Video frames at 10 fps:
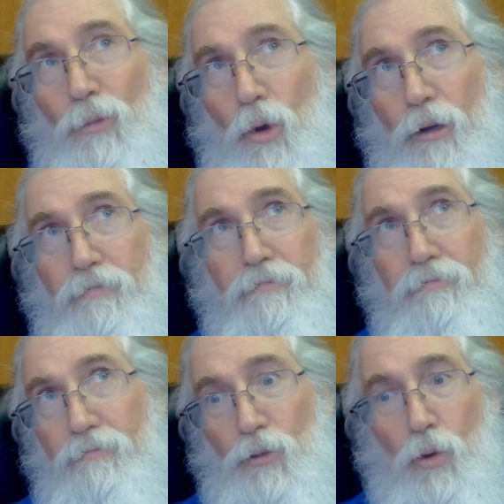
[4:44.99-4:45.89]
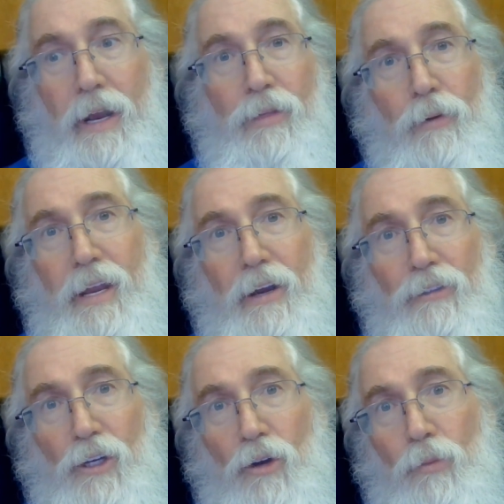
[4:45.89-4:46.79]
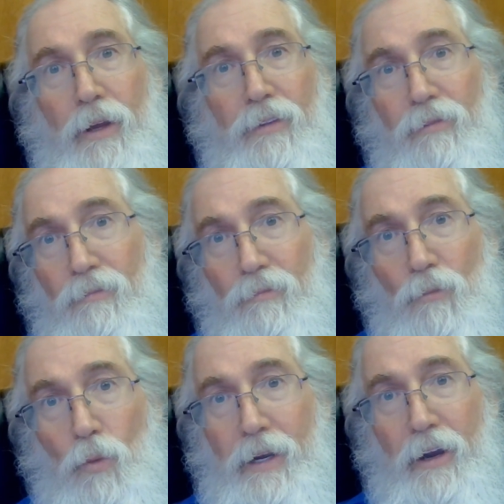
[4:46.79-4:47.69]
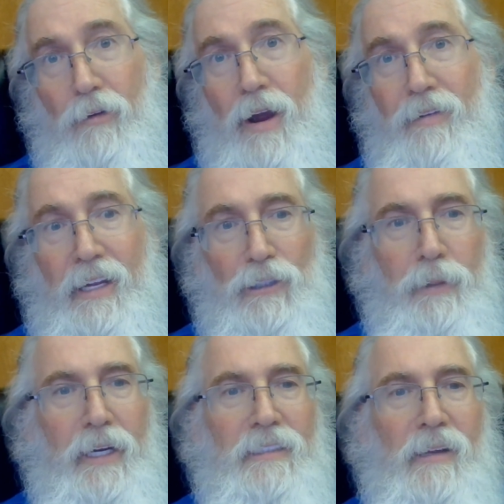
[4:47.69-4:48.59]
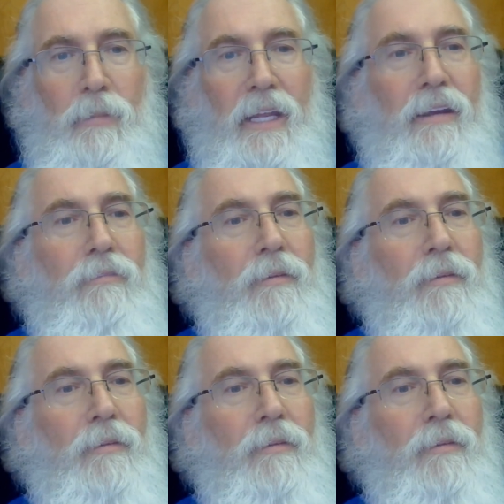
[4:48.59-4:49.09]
or 23 years old with 1 year driving experience, I believe.